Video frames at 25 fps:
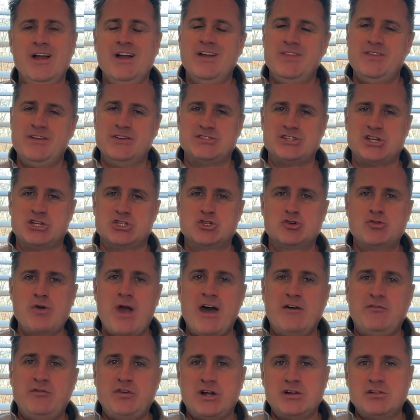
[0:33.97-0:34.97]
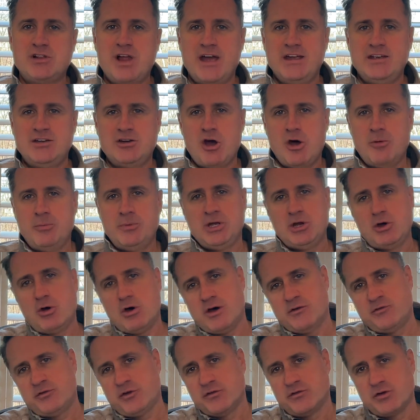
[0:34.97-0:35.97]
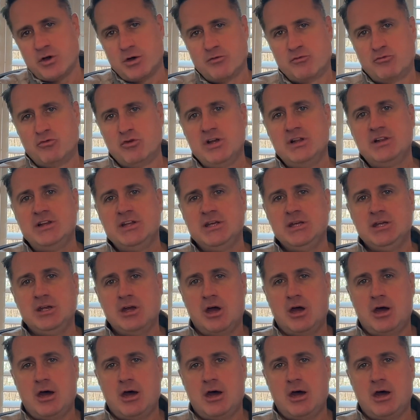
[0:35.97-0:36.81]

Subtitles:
There's a traffic light coming off of a really